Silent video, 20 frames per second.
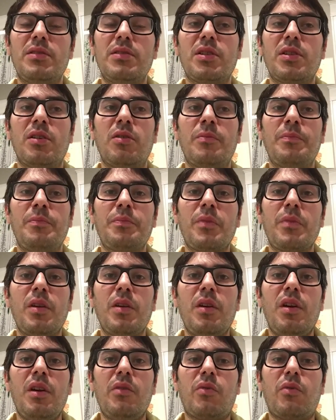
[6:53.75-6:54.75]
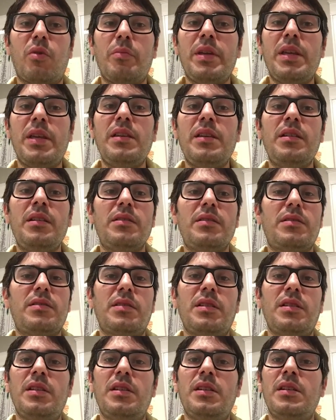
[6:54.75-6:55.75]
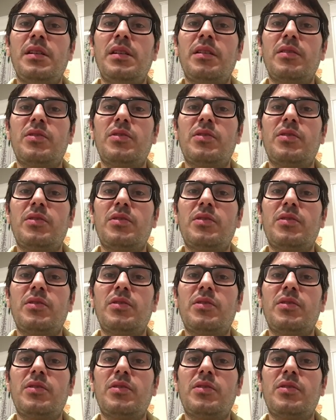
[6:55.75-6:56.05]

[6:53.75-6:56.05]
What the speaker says: So for me, seeing